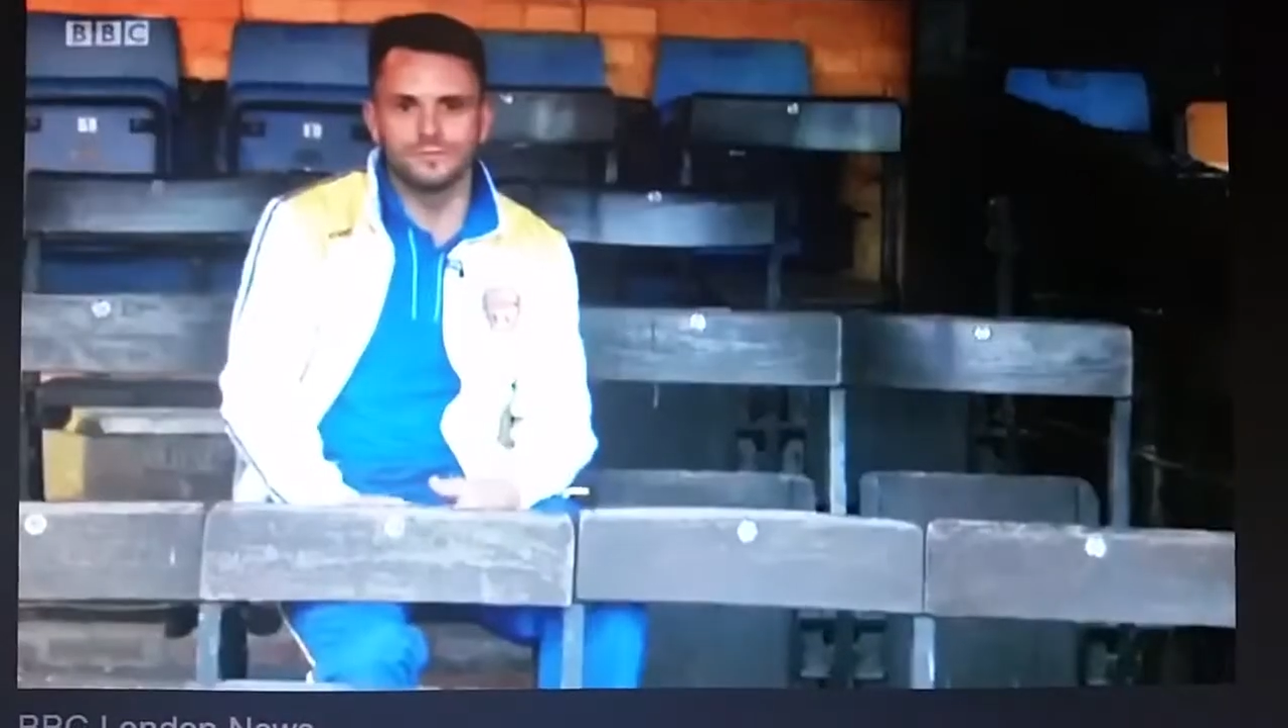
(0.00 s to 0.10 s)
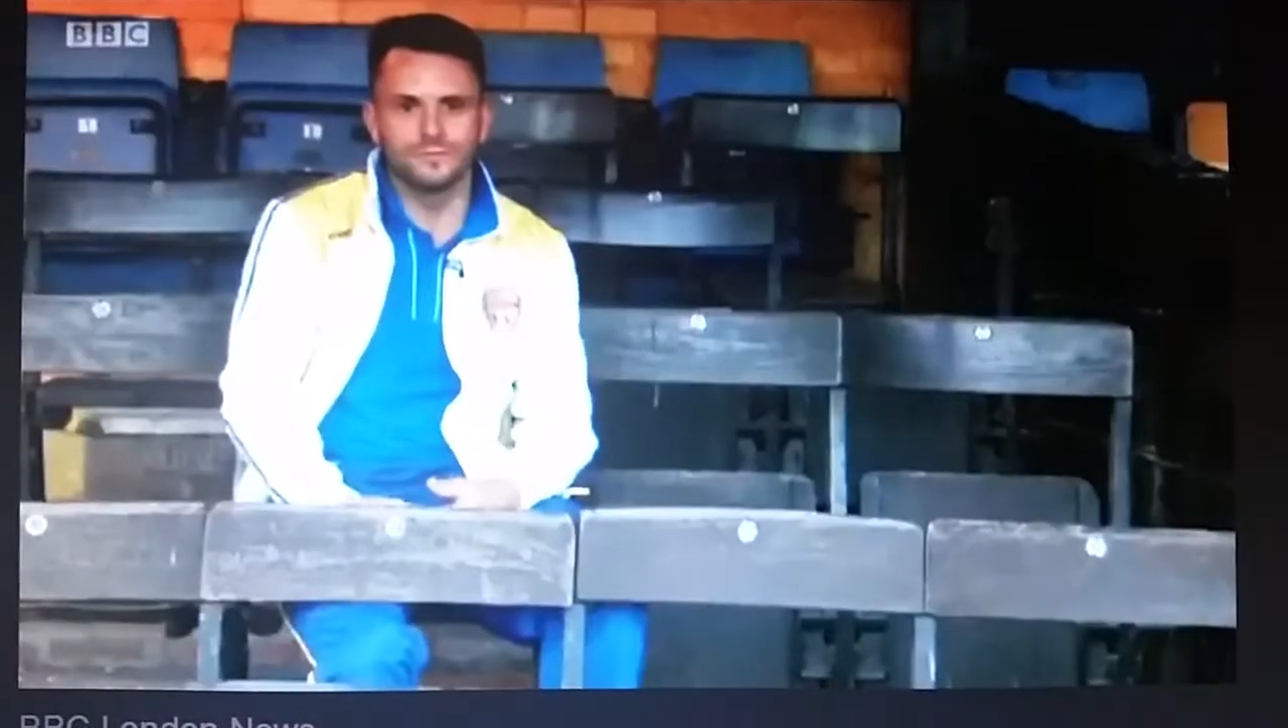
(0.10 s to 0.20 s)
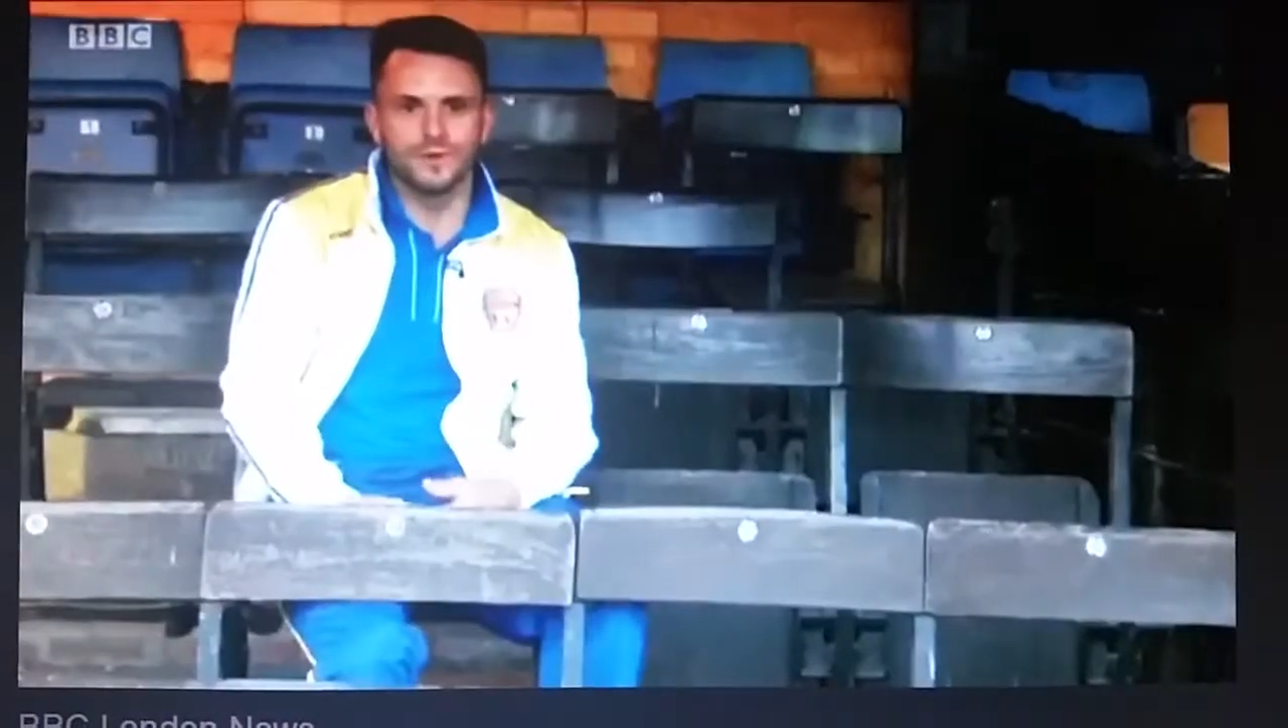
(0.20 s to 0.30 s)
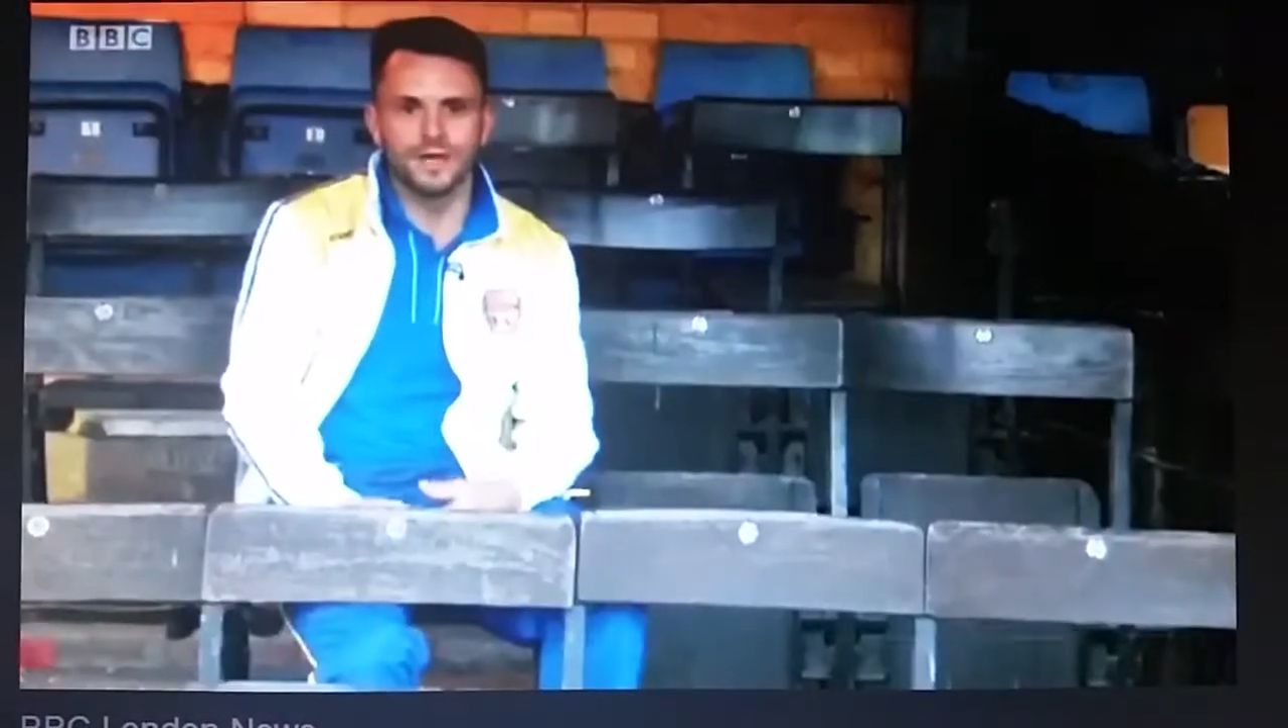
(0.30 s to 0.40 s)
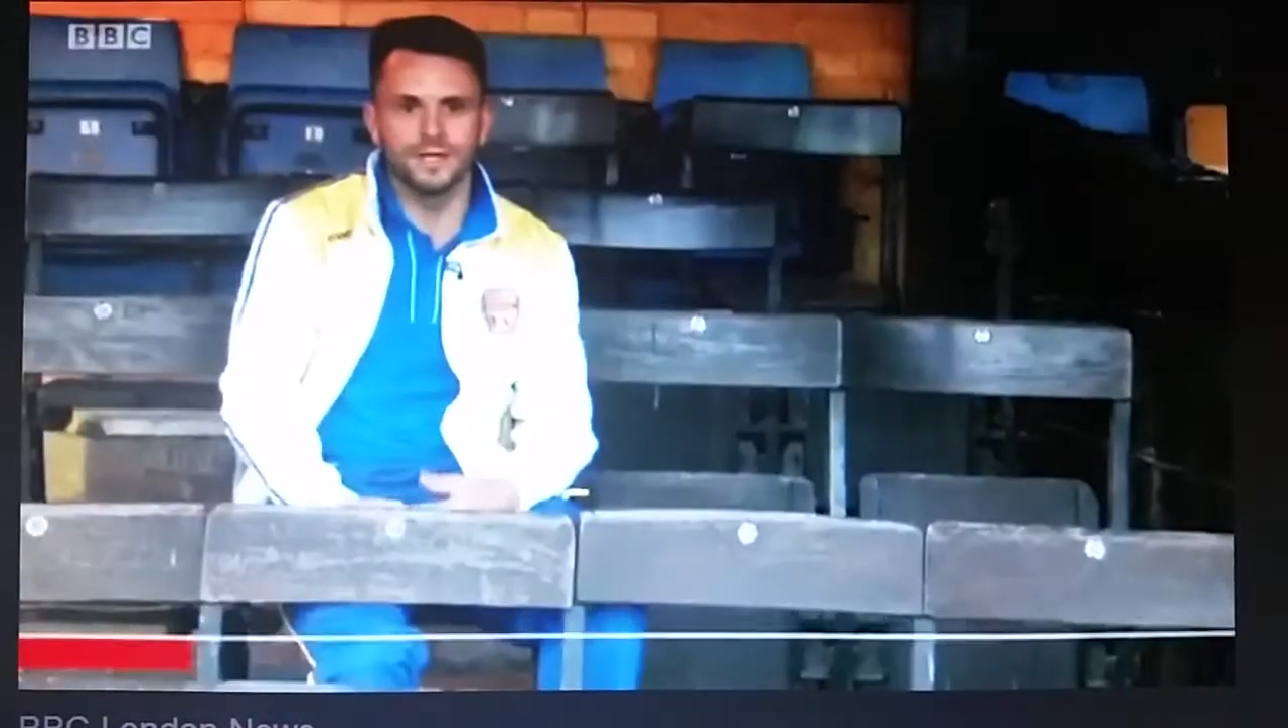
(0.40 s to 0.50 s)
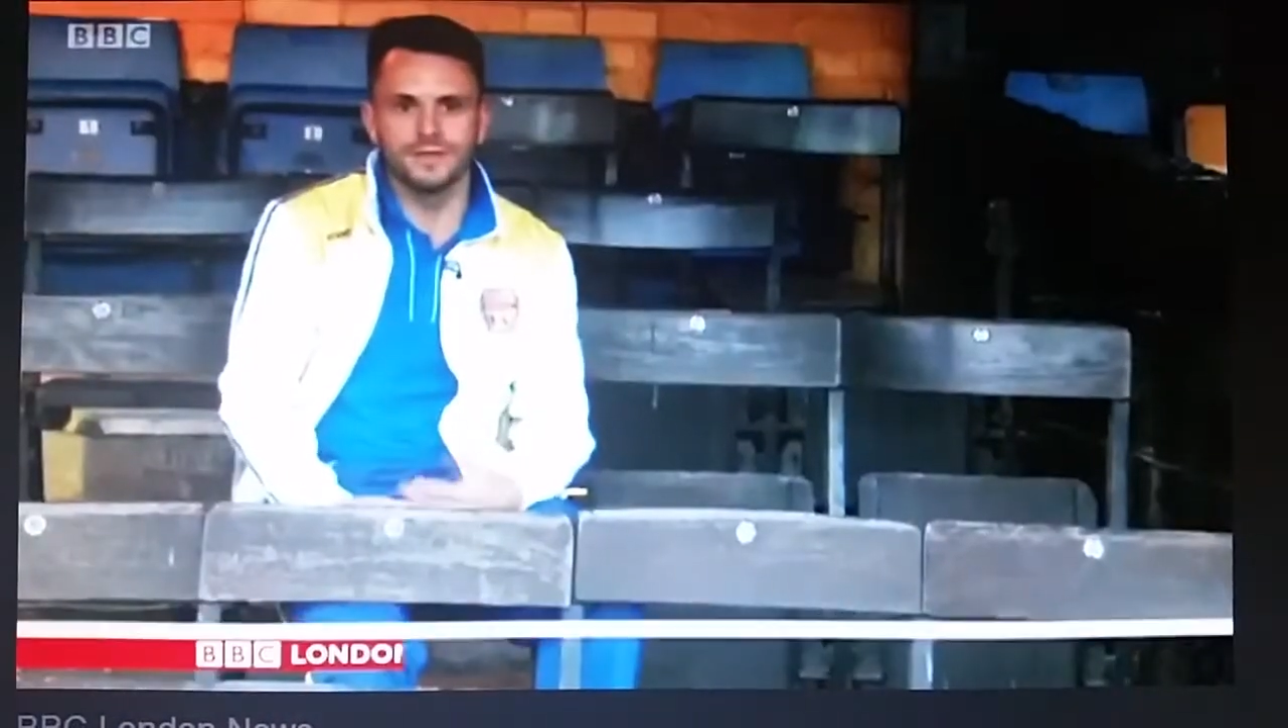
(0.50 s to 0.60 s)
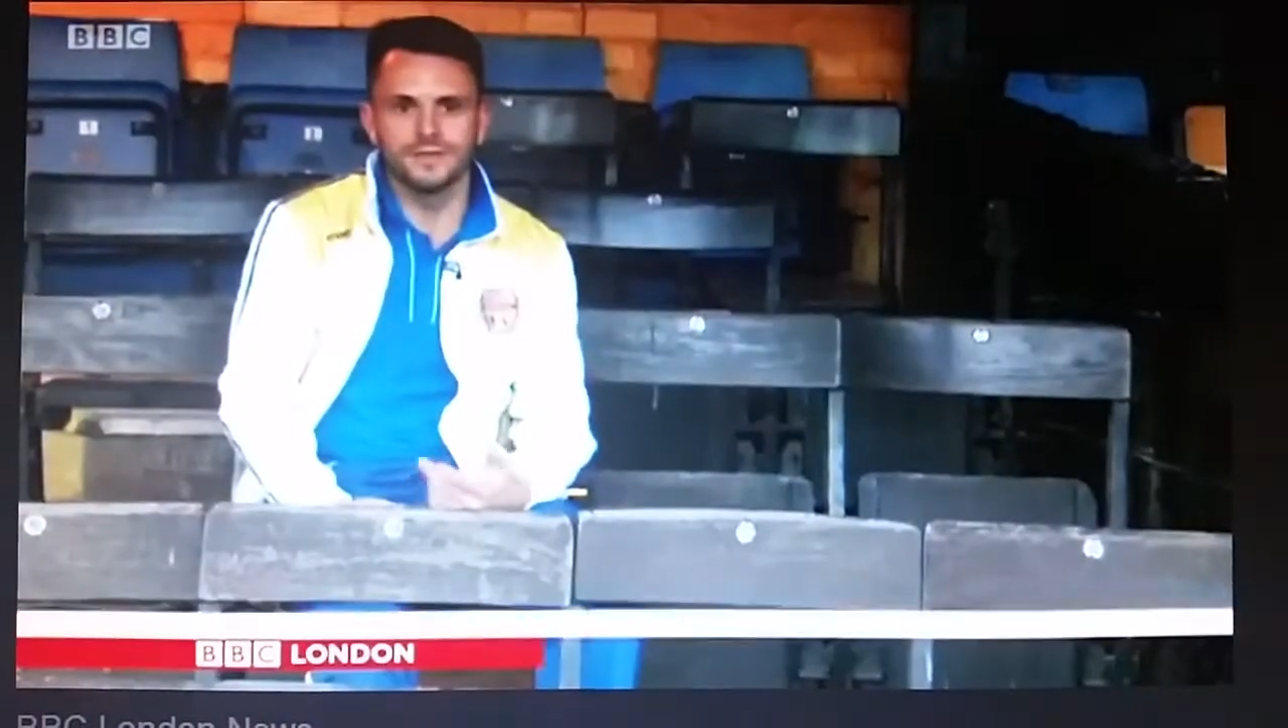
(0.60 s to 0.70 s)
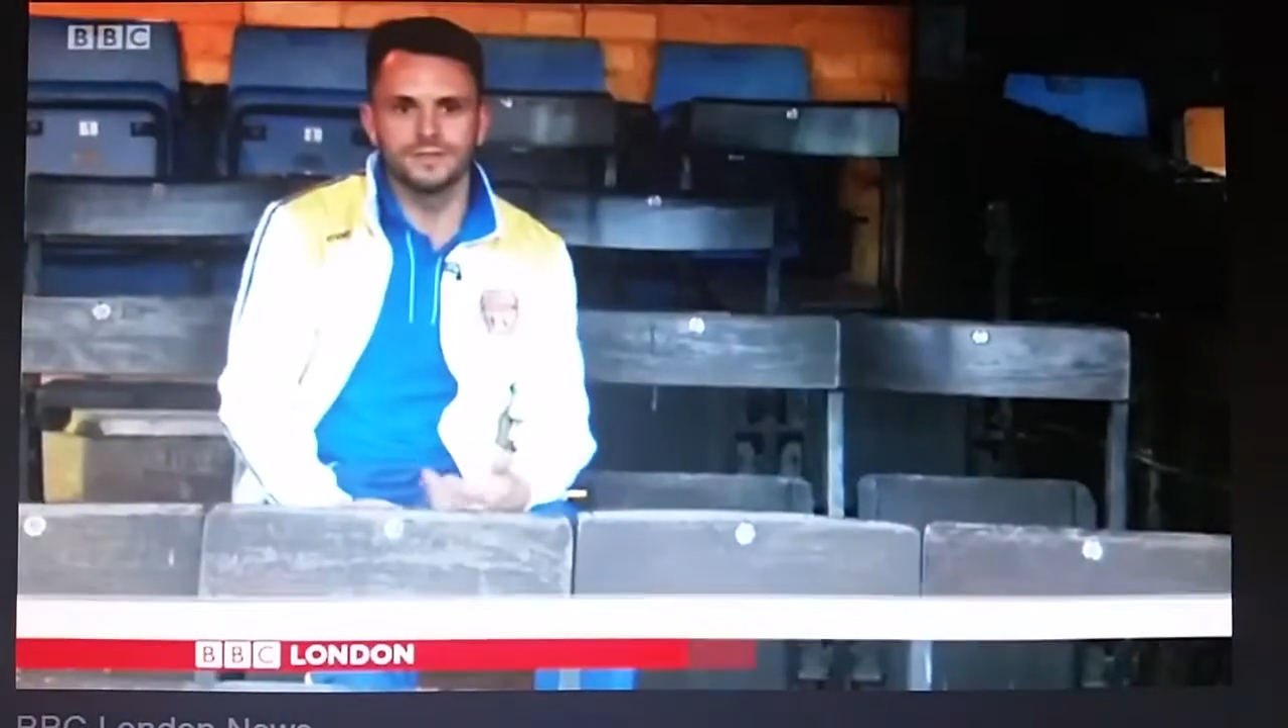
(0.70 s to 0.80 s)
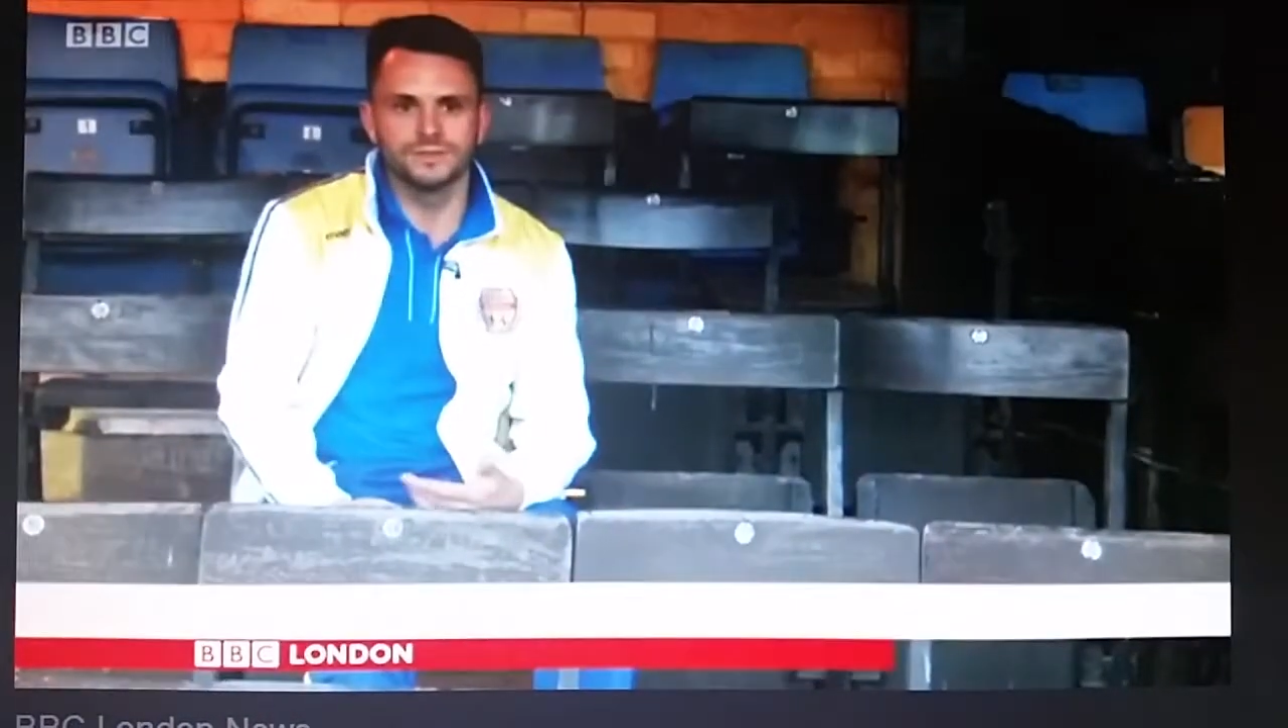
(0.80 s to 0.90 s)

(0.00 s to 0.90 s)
why